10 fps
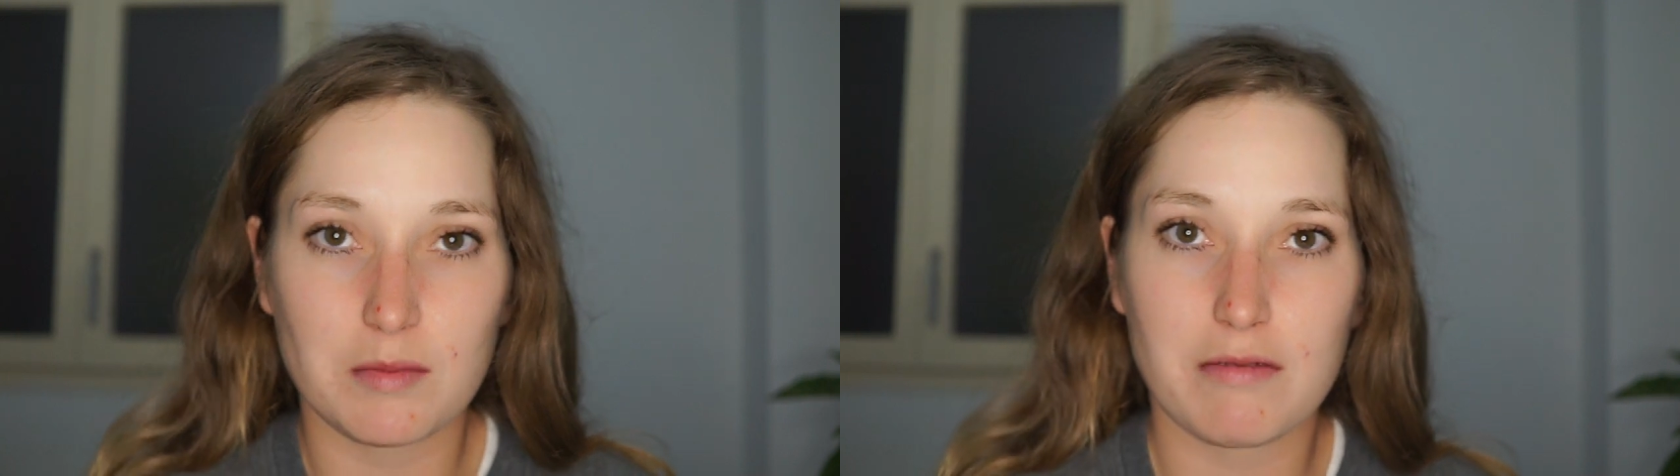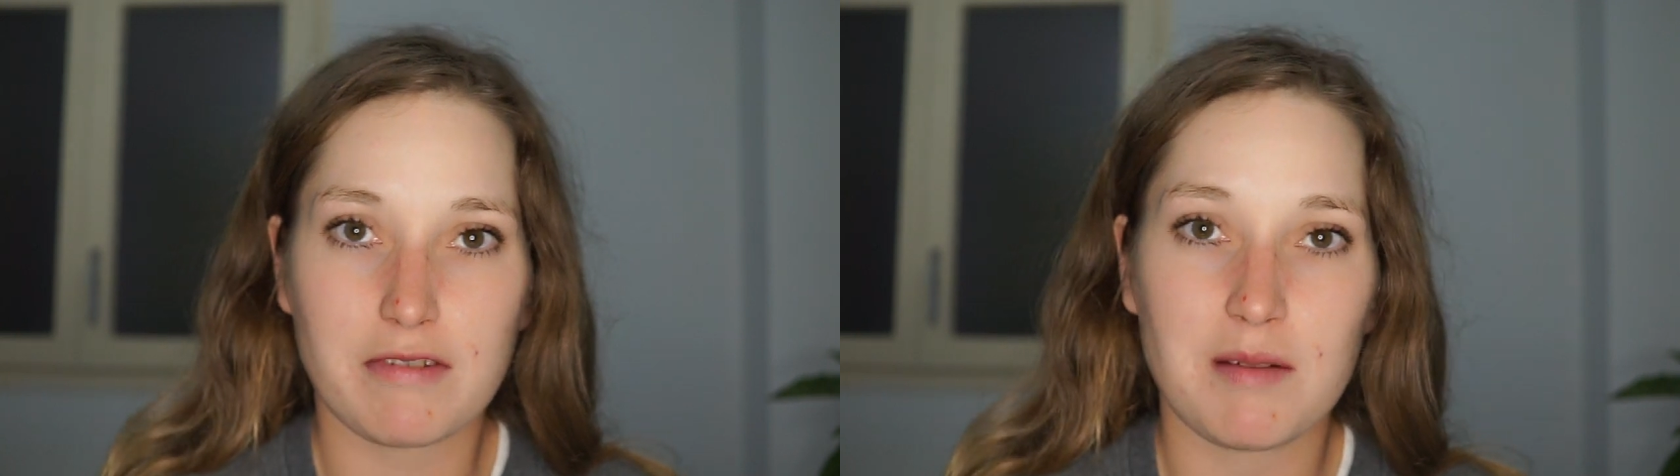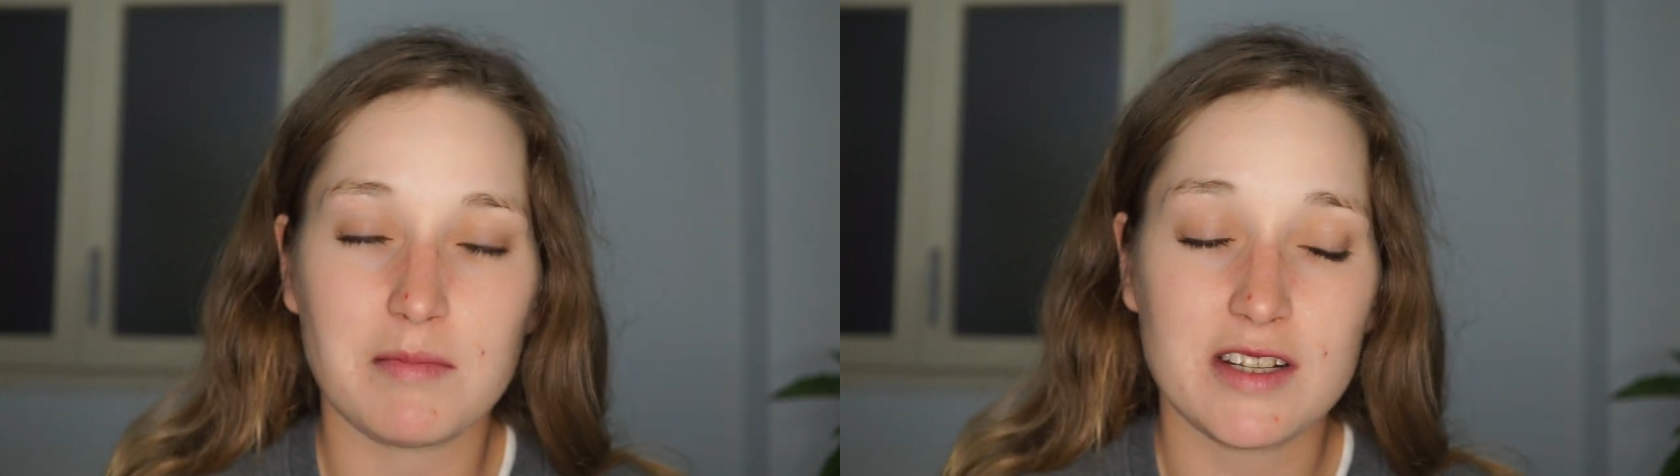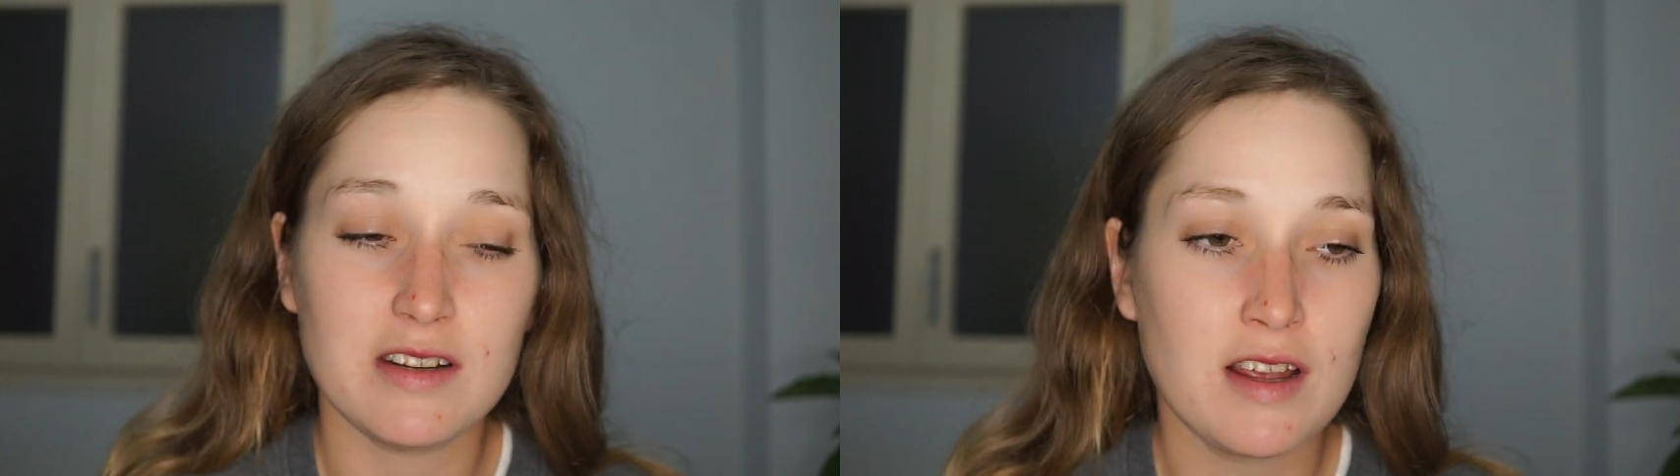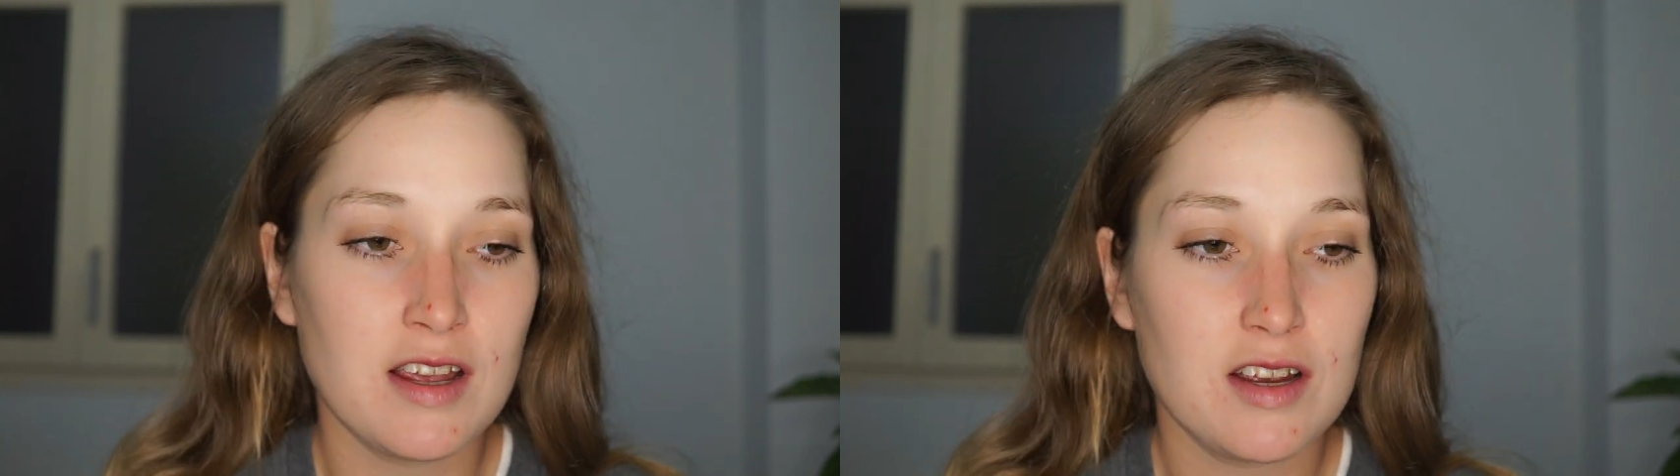to my family.
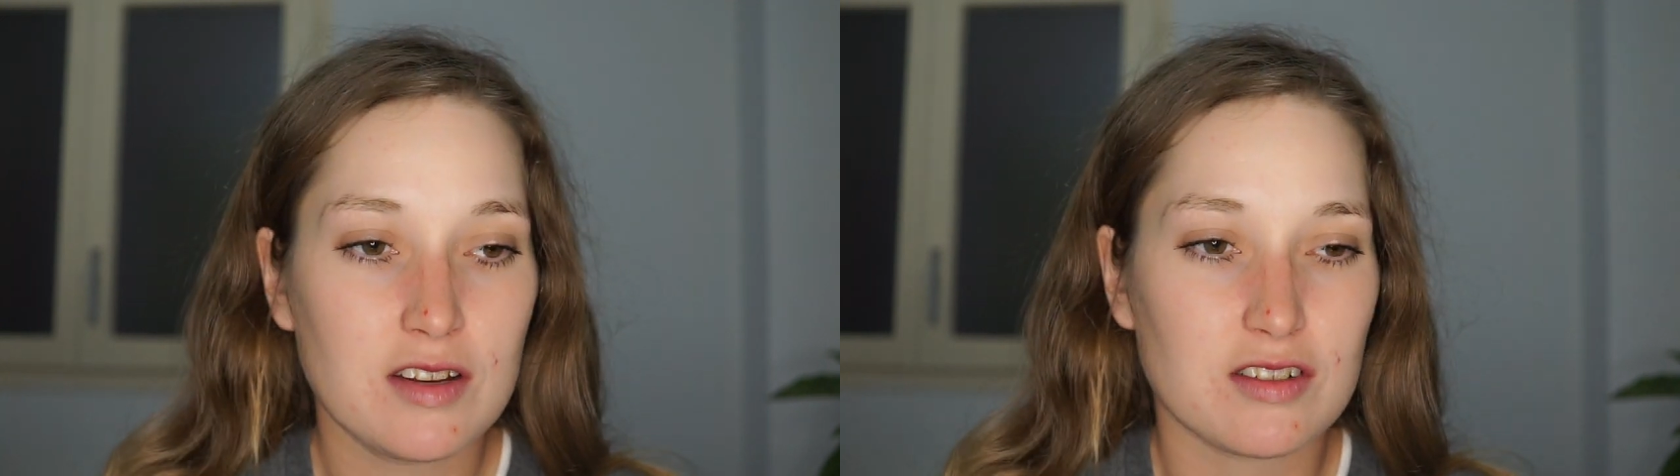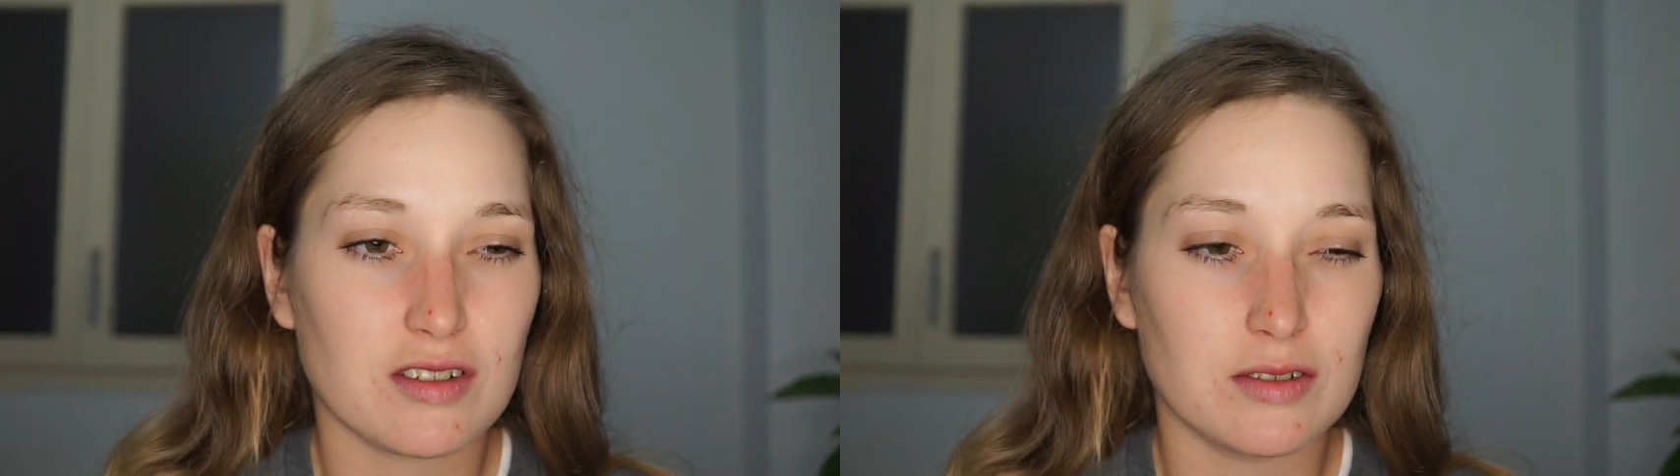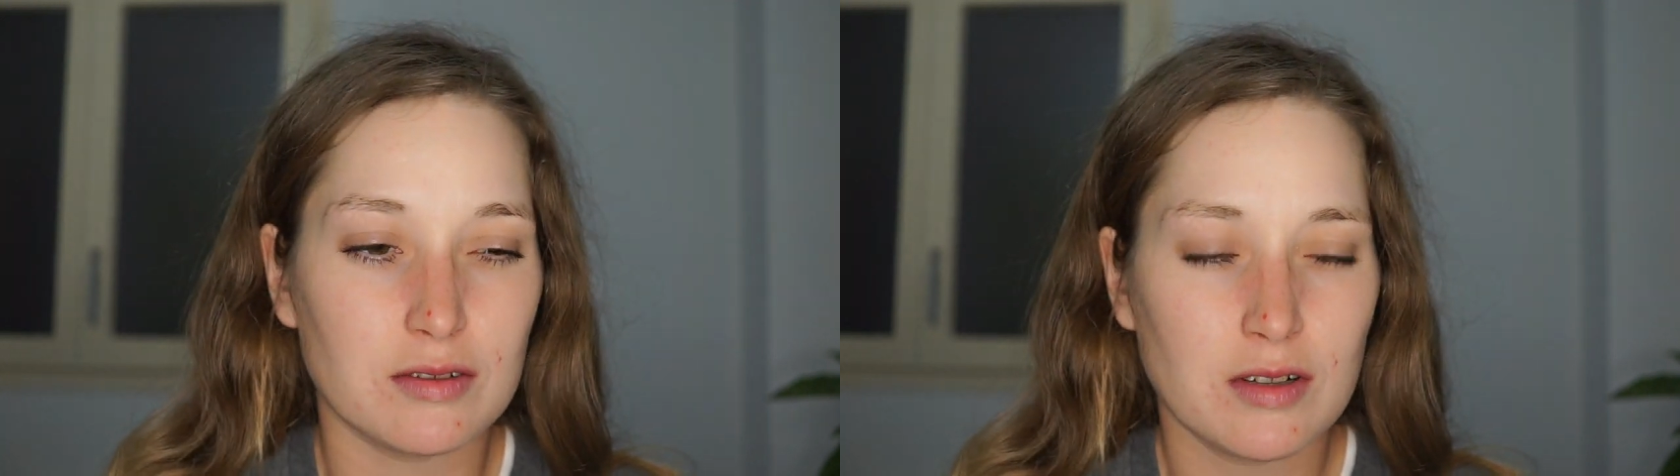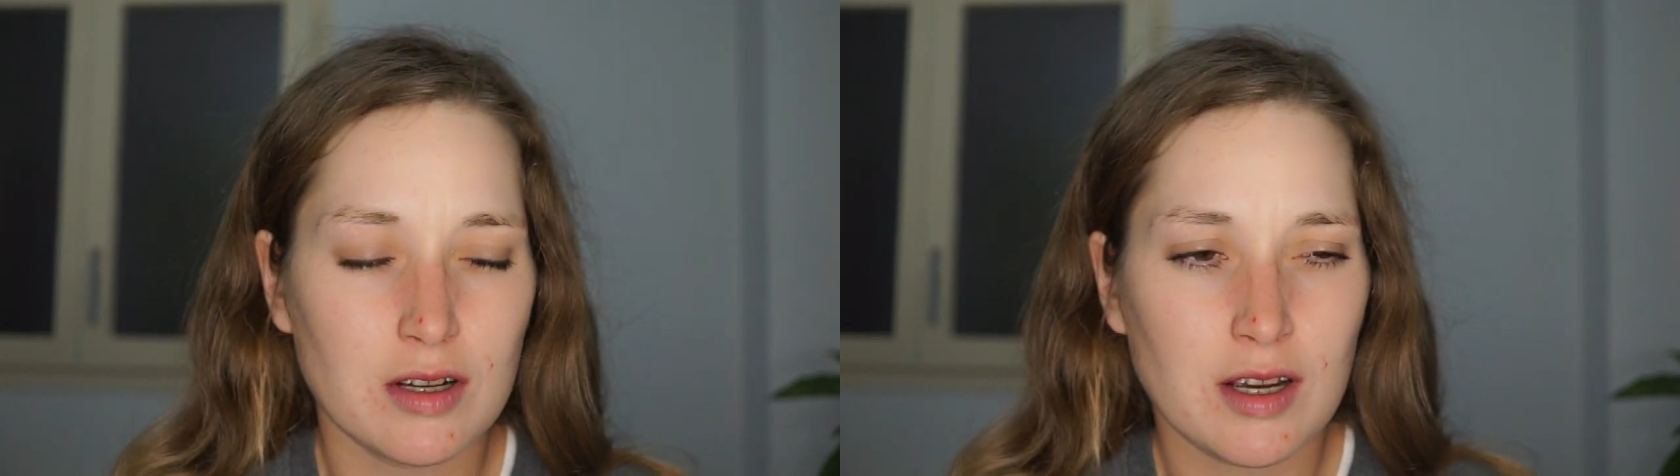So